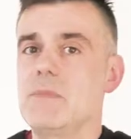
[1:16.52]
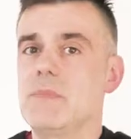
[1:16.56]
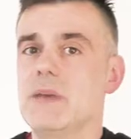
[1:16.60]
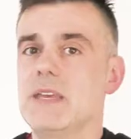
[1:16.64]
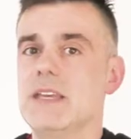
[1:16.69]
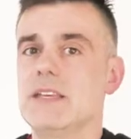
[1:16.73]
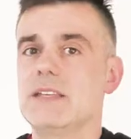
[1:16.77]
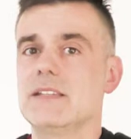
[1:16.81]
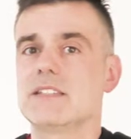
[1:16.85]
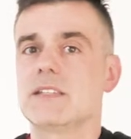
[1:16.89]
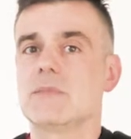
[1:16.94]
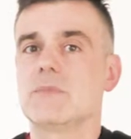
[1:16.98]

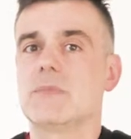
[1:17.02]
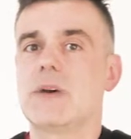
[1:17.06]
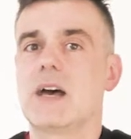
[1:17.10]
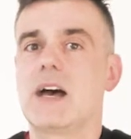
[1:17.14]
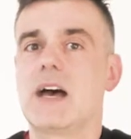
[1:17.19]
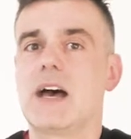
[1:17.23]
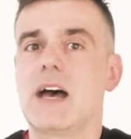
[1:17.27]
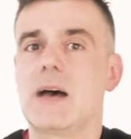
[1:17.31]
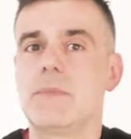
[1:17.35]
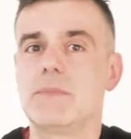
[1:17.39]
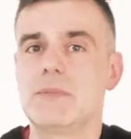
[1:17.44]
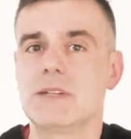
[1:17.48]
be some
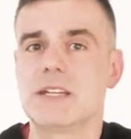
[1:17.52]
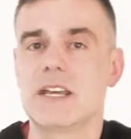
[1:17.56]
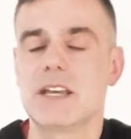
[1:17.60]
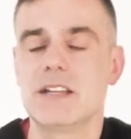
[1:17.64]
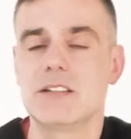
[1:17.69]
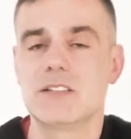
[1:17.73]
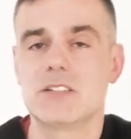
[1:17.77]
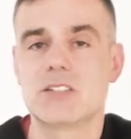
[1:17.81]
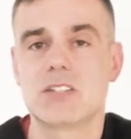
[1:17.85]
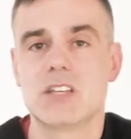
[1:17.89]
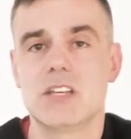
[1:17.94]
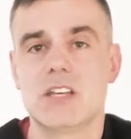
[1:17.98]

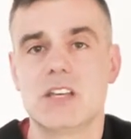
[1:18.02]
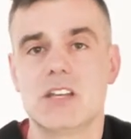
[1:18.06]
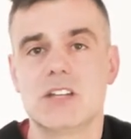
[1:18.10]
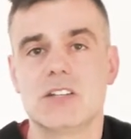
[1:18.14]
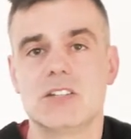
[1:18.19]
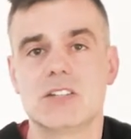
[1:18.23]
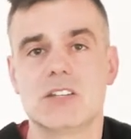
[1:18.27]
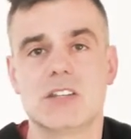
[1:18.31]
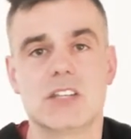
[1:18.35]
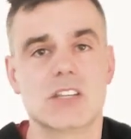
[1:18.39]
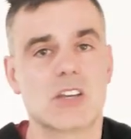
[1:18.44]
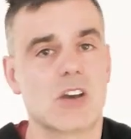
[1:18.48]
updates
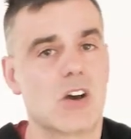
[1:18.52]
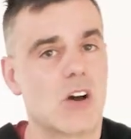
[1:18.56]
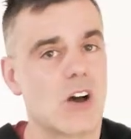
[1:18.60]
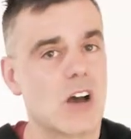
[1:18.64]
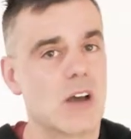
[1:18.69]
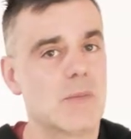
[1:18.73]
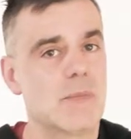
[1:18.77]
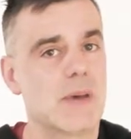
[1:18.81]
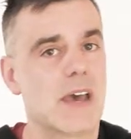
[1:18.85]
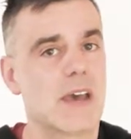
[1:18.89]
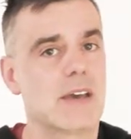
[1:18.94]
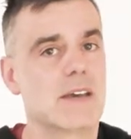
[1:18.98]
to the
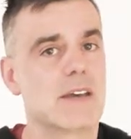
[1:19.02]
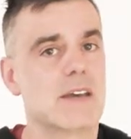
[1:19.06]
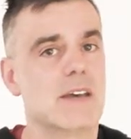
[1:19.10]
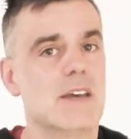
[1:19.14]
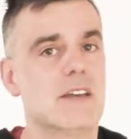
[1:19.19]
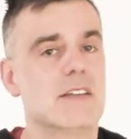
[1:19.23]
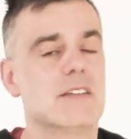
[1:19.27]
iMac